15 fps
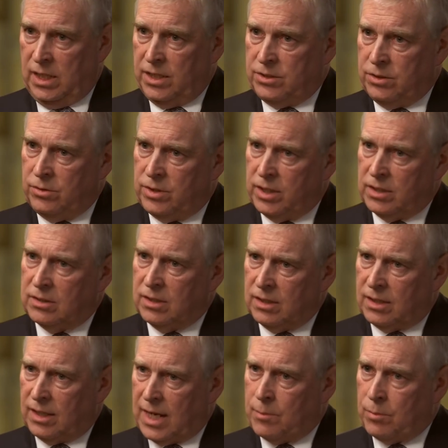I do things in
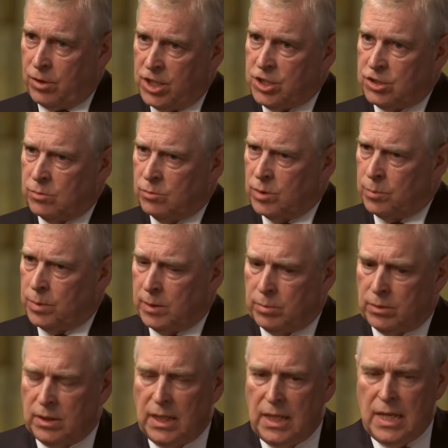collaboration with
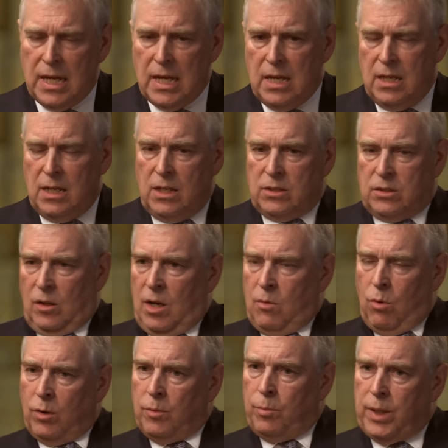people. So I
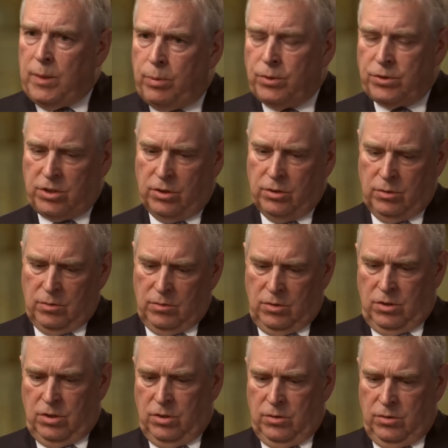want people to
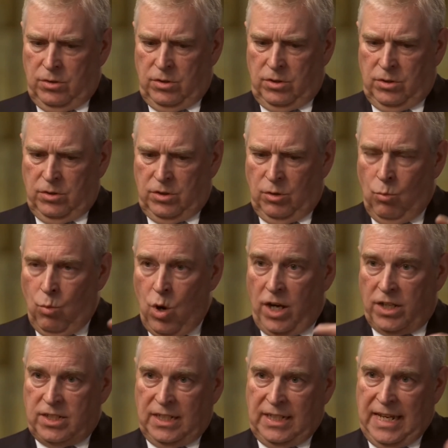
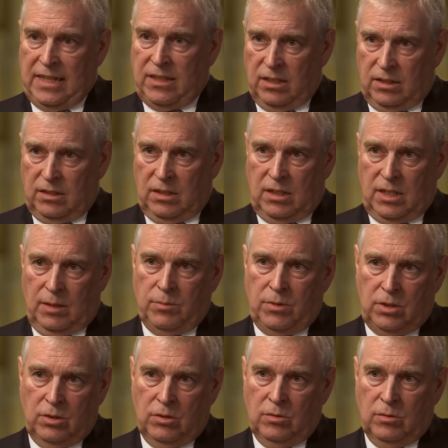work together to come
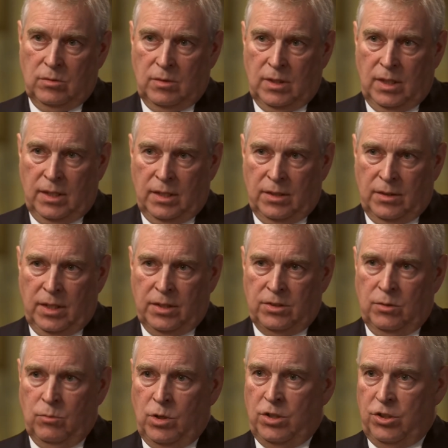to, as
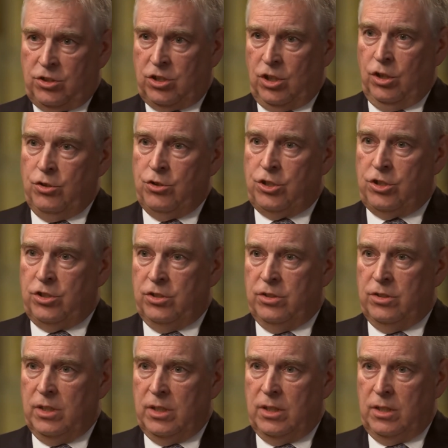it were, a
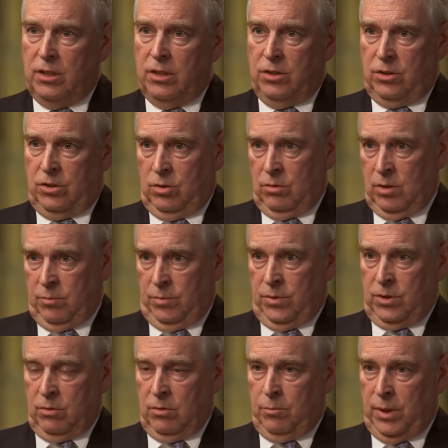solution to a
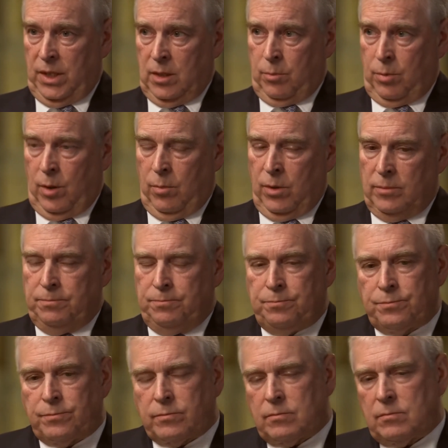bigger problem.
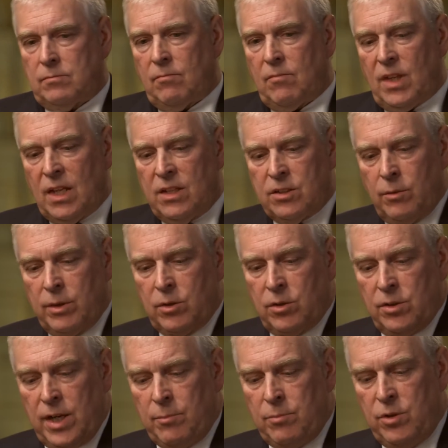And so I got
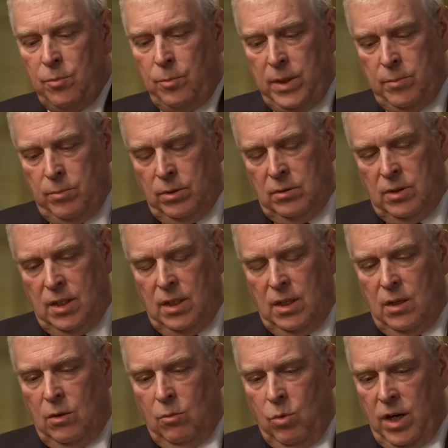a number of people
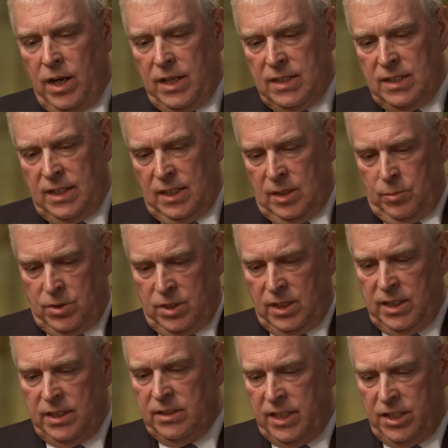working together,
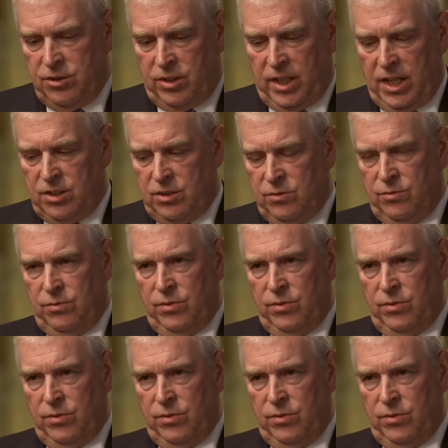particularly in the education